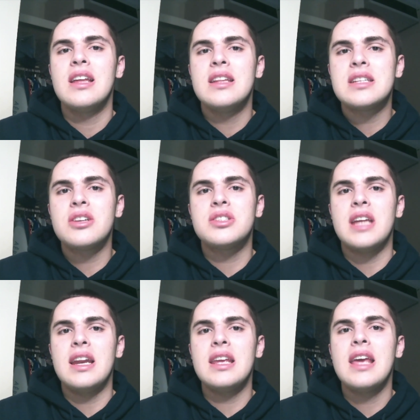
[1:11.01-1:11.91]
This
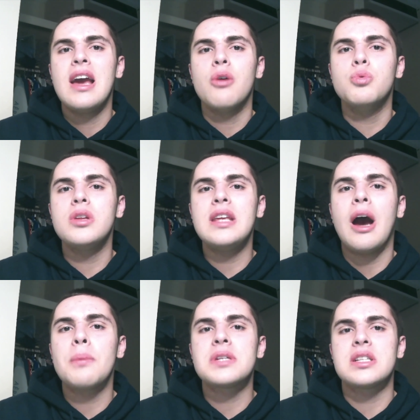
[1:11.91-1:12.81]
understanding really
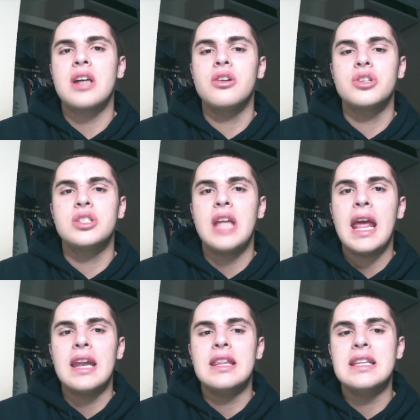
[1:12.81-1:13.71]
helps us
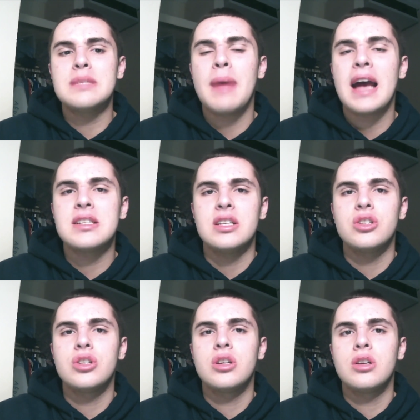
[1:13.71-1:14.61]
understand this passage.